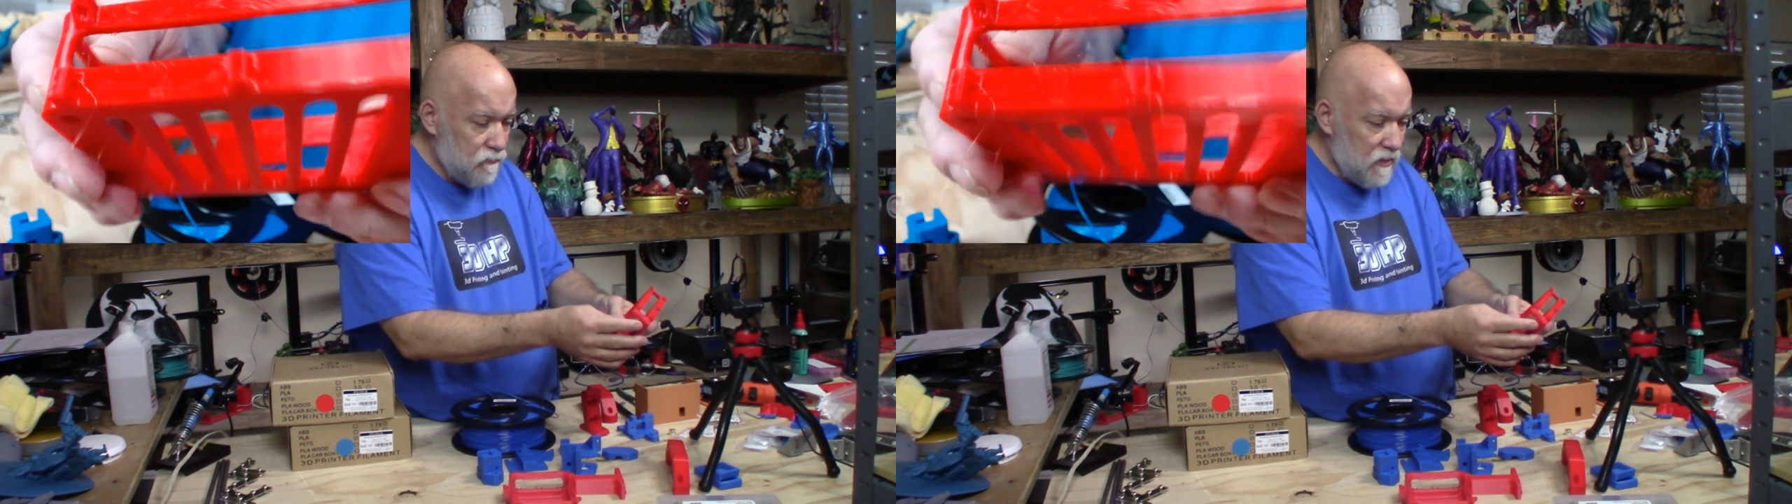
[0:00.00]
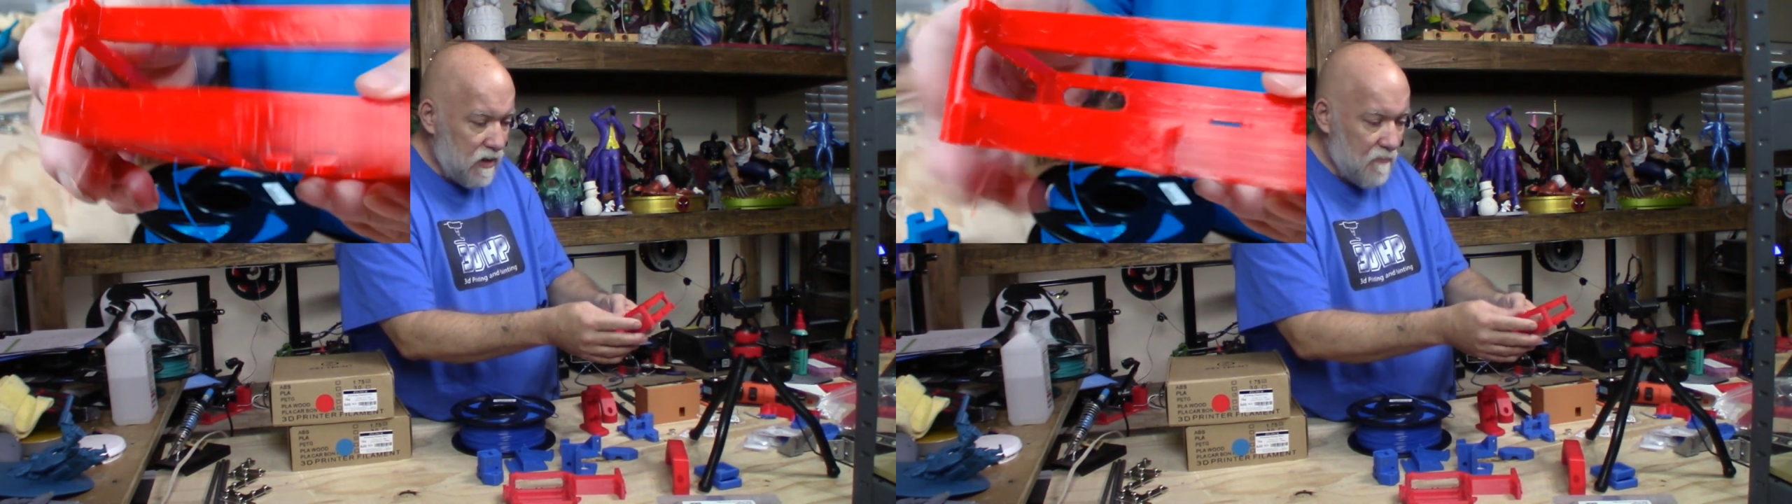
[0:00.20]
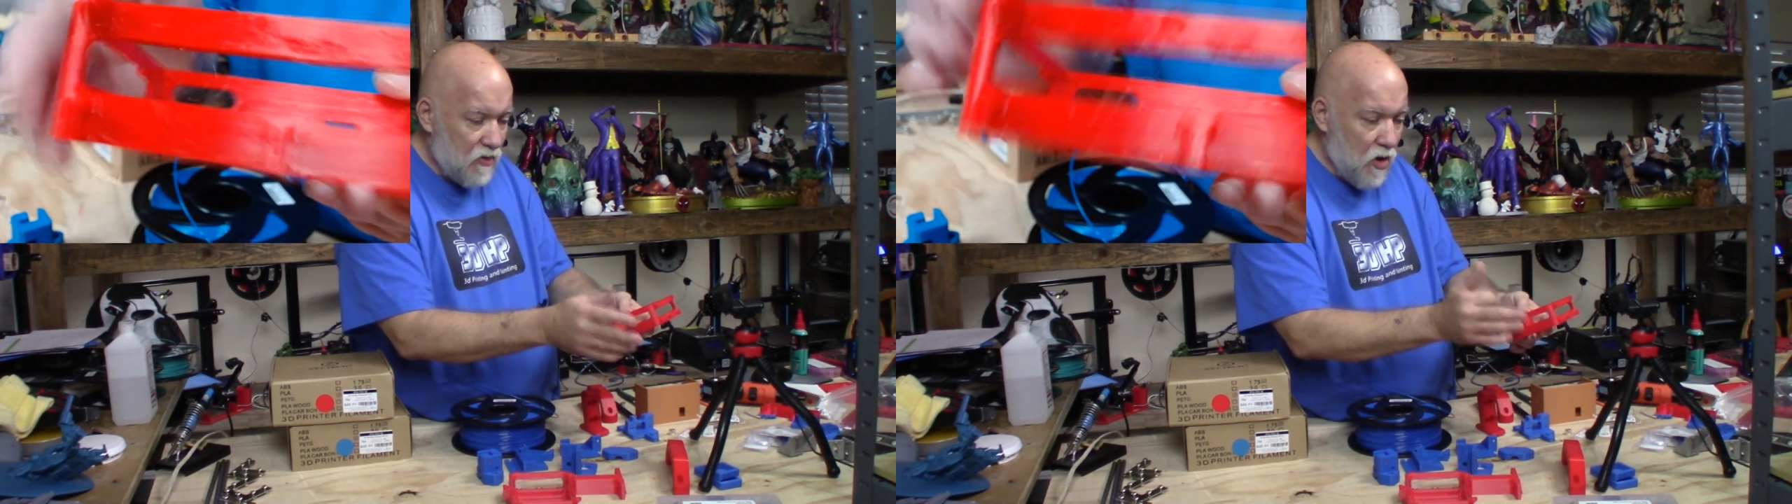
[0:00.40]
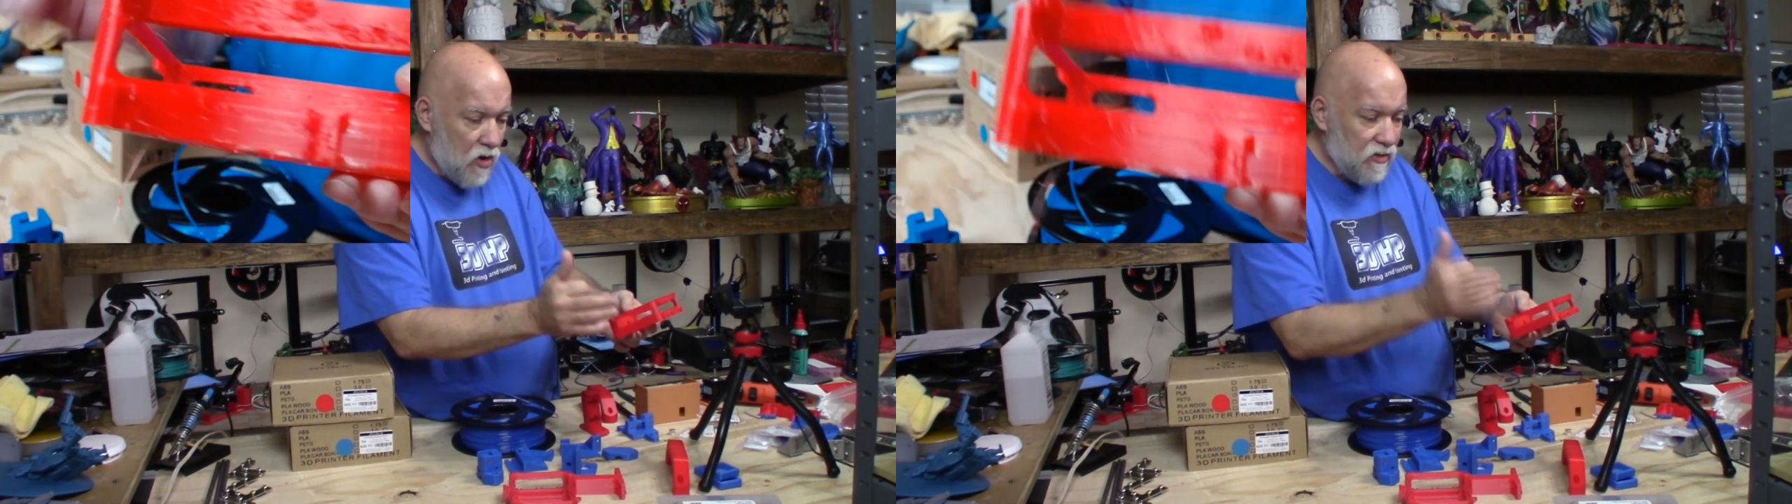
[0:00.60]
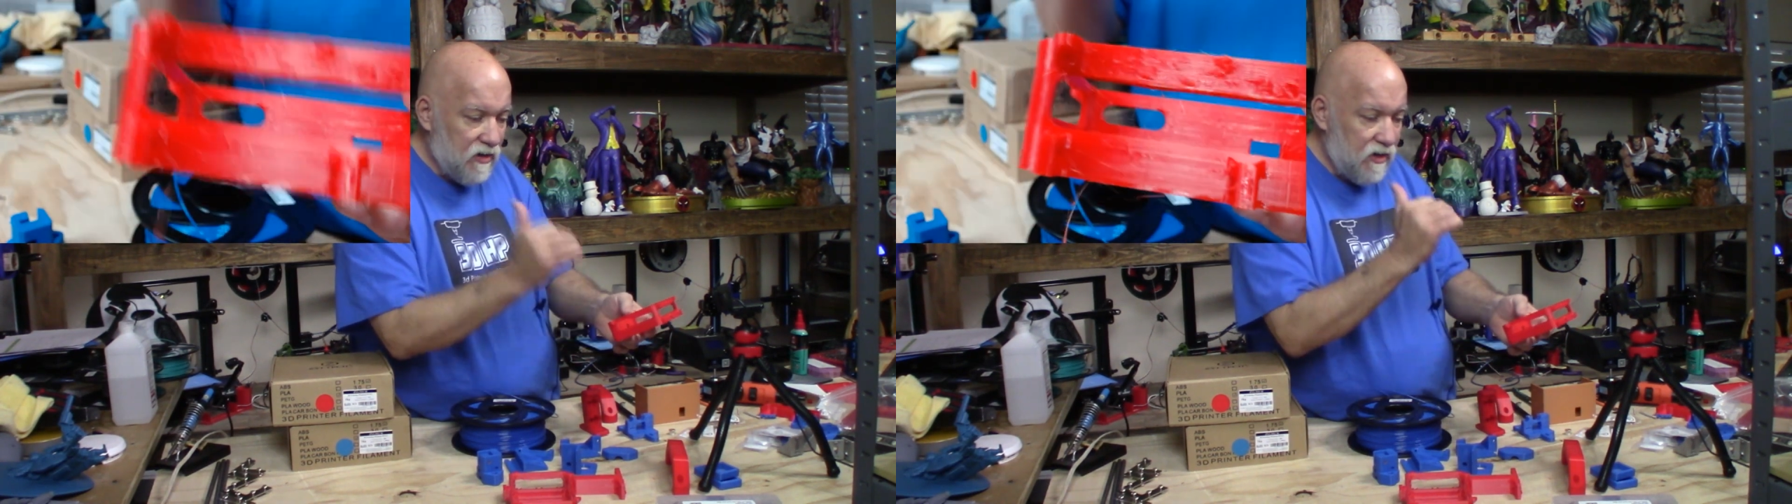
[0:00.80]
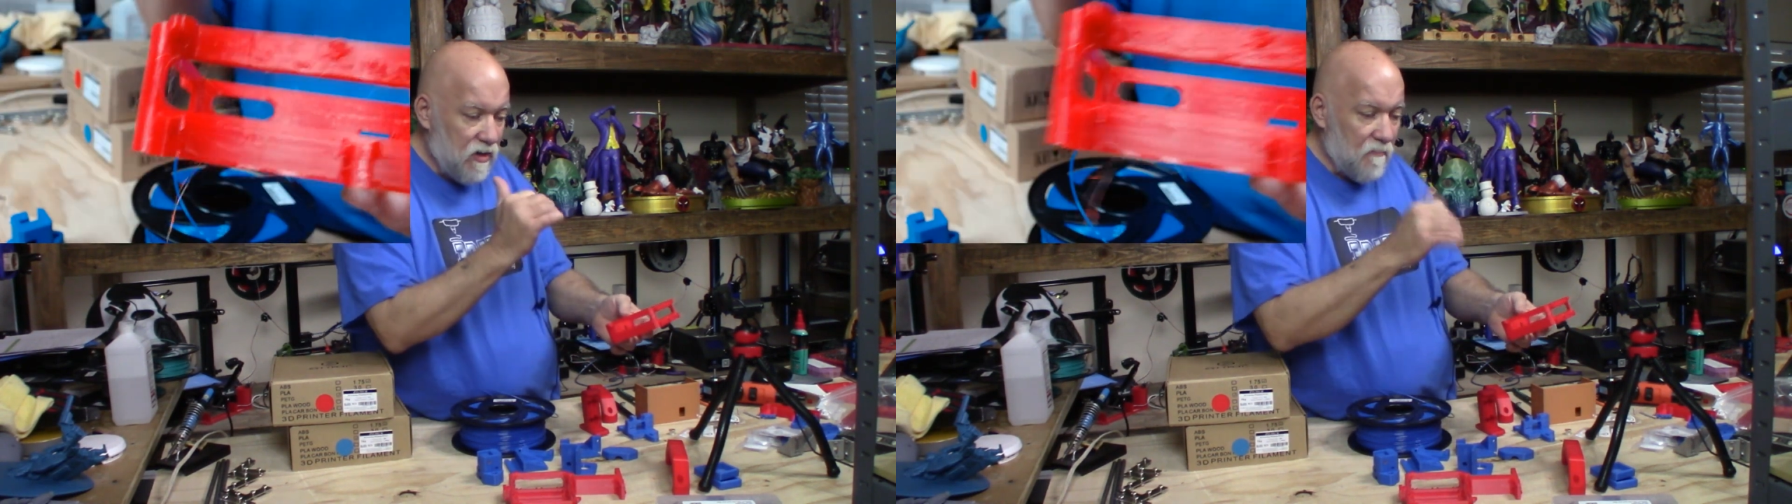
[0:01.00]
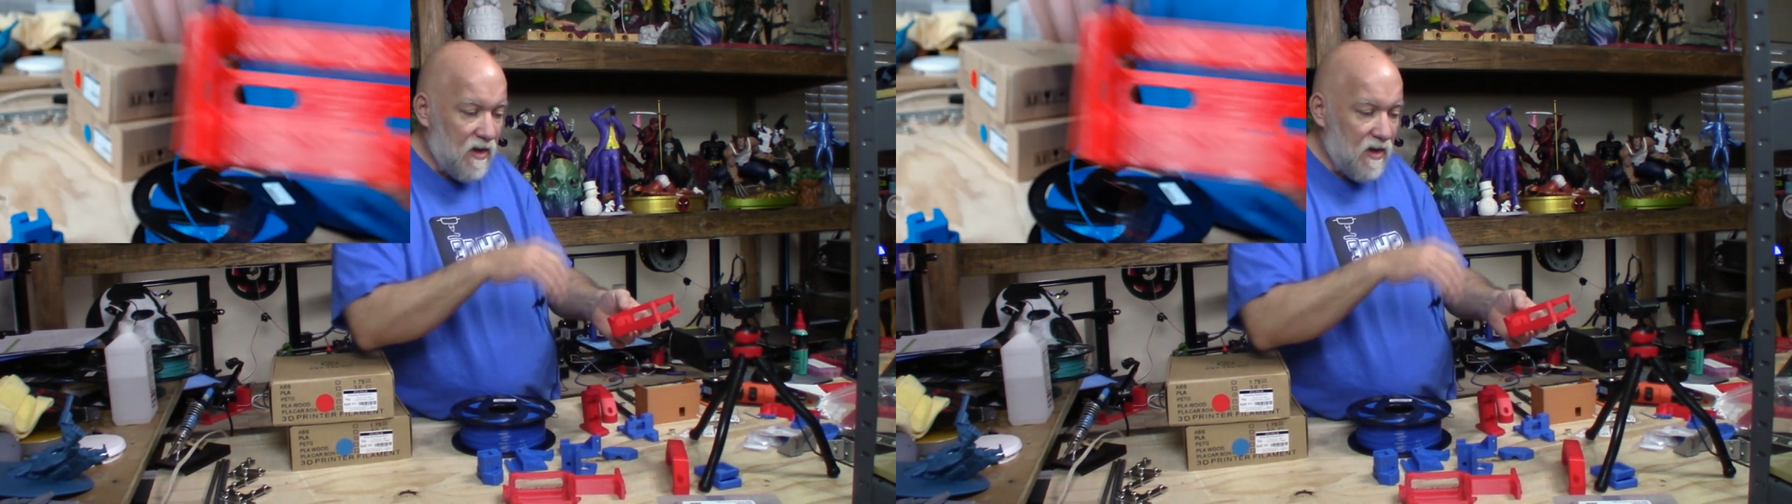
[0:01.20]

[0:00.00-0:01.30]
And I'm currently on uh,